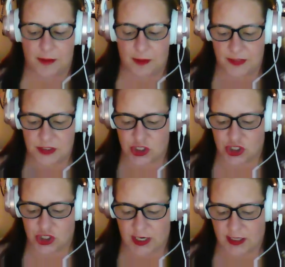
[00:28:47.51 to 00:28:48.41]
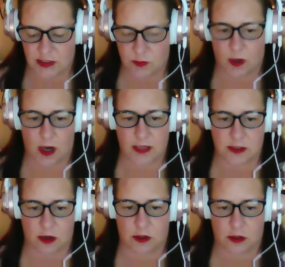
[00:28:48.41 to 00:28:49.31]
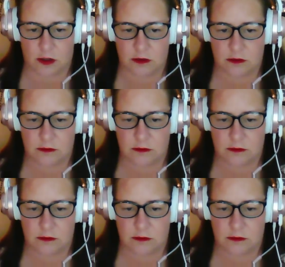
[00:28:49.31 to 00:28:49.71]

but Miss Jade is where I saw her.